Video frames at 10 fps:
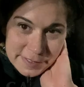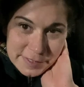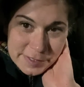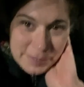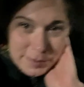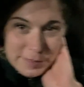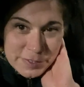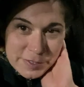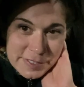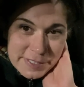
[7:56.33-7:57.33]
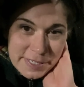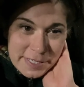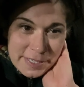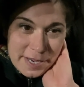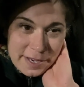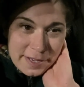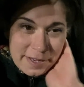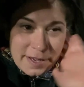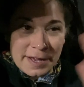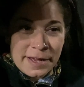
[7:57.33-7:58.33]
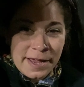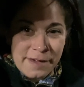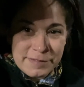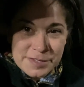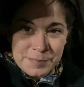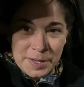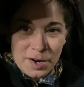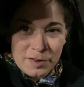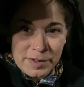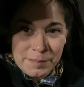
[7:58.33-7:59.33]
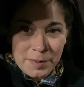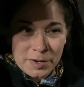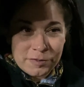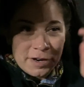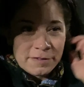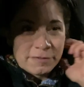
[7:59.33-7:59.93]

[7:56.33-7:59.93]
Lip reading: So as you can see, I have this big RV parked right in